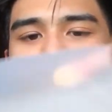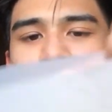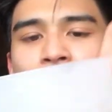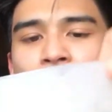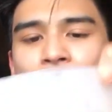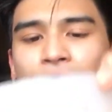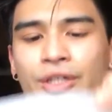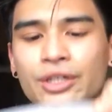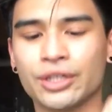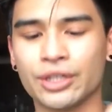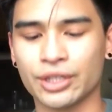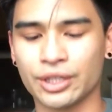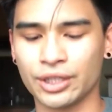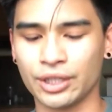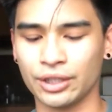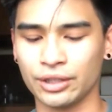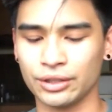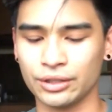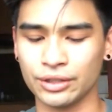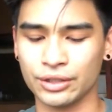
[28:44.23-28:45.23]
It's
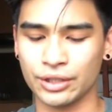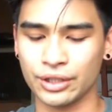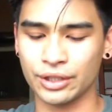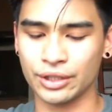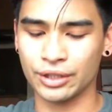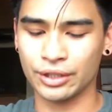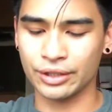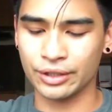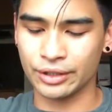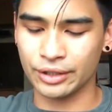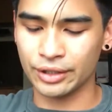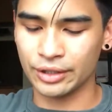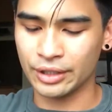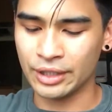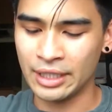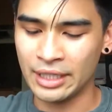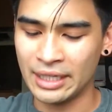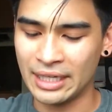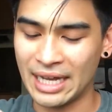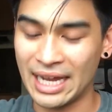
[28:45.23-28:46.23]
darker color,
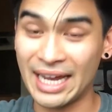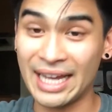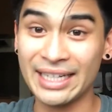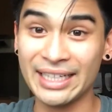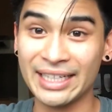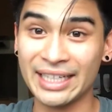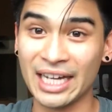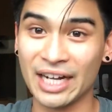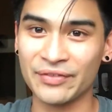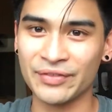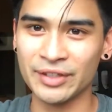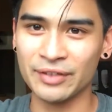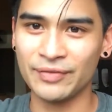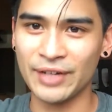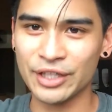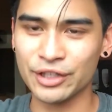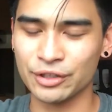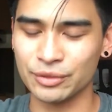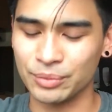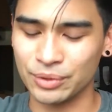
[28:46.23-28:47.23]
and it
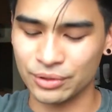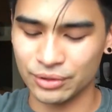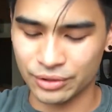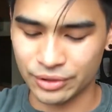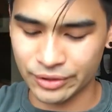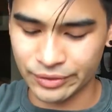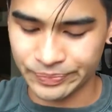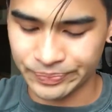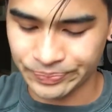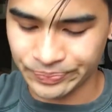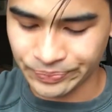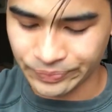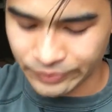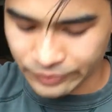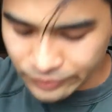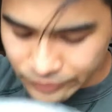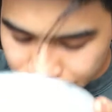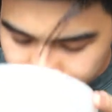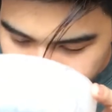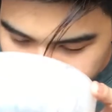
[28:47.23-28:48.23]
got real vegetables.
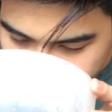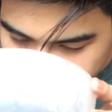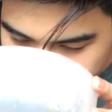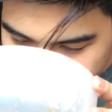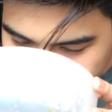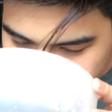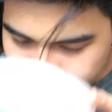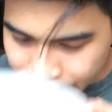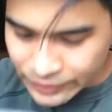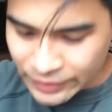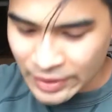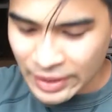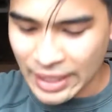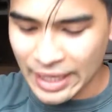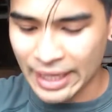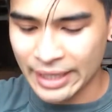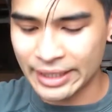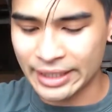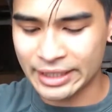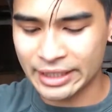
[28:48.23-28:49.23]

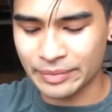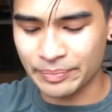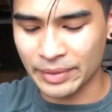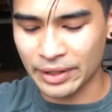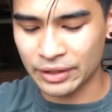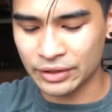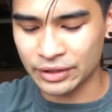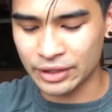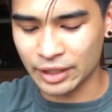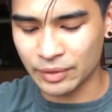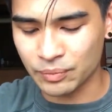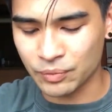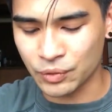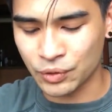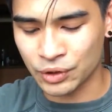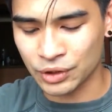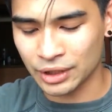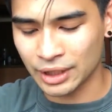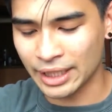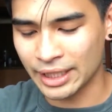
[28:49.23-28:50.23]
And it smells
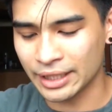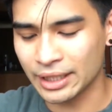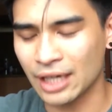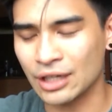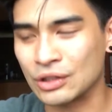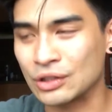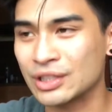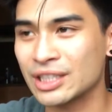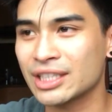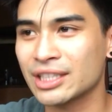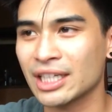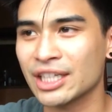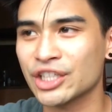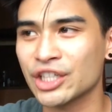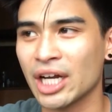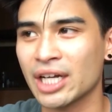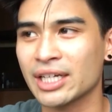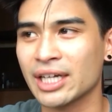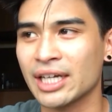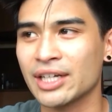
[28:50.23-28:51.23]
like more like, I don't know,
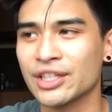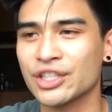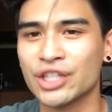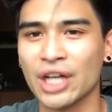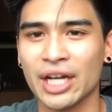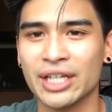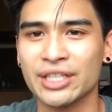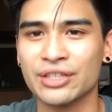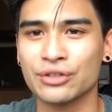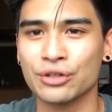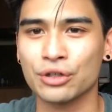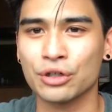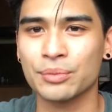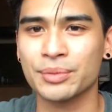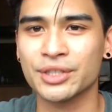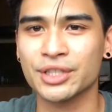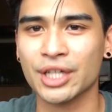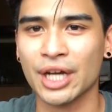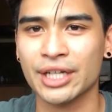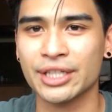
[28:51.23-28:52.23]
these like kind of Chinese
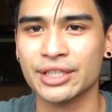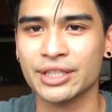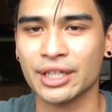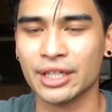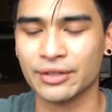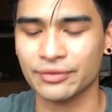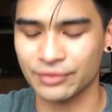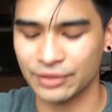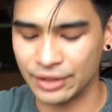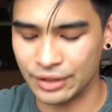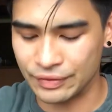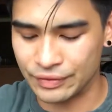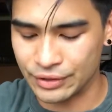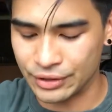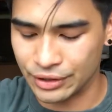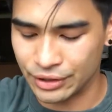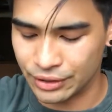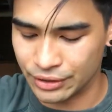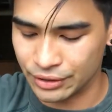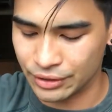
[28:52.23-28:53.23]
herbs, Chinese kind of
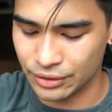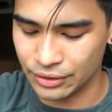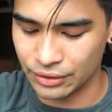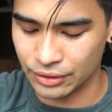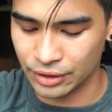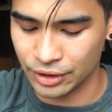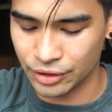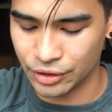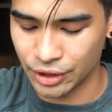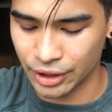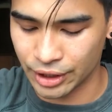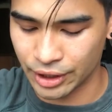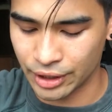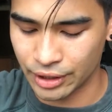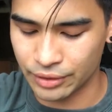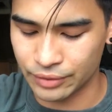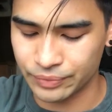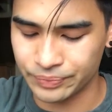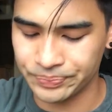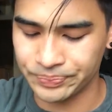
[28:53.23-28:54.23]
flavors. So let's
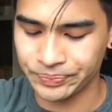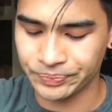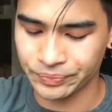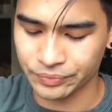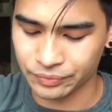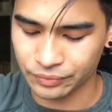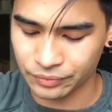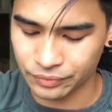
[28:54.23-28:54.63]
try it out.